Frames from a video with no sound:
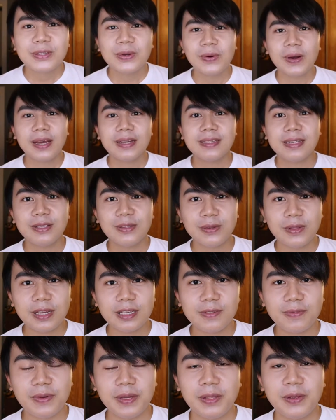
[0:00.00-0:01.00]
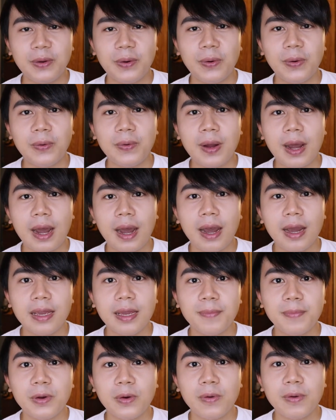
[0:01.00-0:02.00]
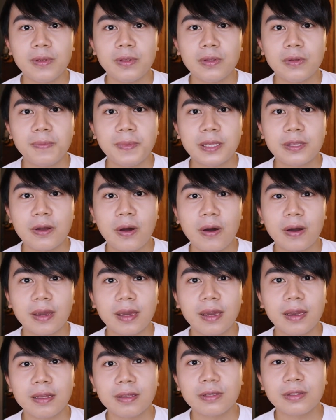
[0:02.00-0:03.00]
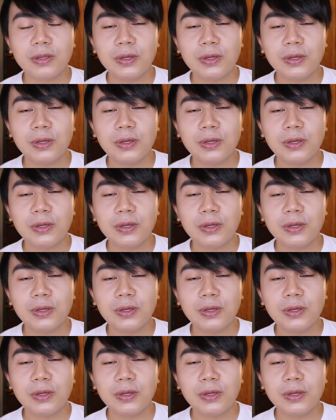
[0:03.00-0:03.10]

So guys, in today's video, I am going to be talking